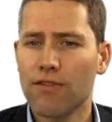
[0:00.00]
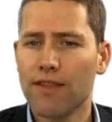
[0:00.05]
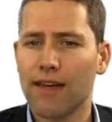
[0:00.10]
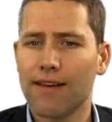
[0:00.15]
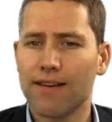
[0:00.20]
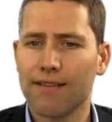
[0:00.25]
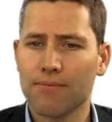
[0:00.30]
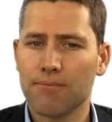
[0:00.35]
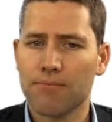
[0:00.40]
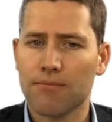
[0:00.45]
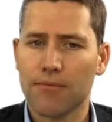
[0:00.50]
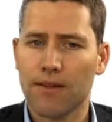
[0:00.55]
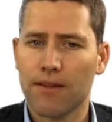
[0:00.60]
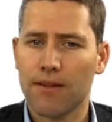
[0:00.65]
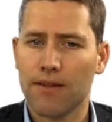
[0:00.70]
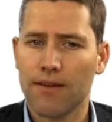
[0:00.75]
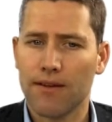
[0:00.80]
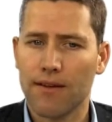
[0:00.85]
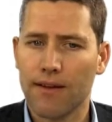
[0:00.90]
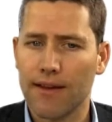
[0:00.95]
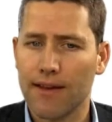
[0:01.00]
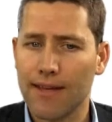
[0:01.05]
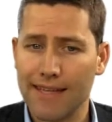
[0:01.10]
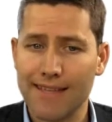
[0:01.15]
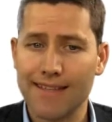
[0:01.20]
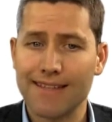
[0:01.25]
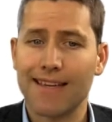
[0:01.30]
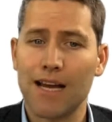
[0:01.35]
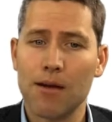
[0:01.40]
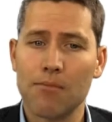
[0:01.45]
that
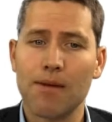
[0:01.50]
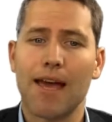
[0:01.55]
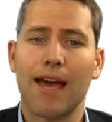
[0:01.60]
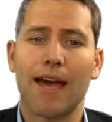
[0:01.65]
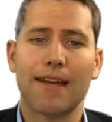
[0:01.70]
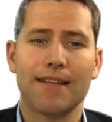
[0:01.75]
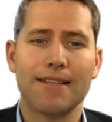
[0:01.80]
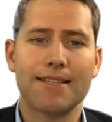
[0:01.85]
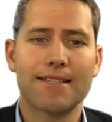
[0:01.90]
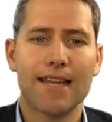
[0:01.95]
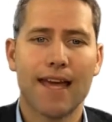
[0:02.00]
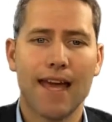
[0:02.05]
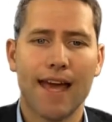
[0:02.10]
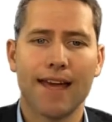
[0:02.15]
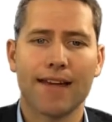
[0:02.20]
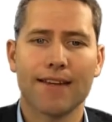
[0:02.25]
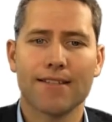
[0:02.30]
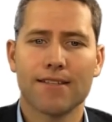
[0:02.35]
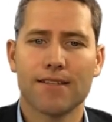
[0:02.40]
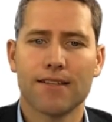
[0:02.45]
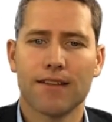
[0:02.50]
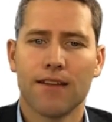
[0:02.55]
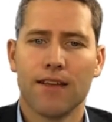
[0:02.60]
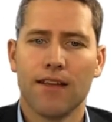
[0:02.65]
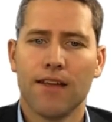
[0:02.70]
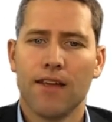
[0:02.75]
income out in tax.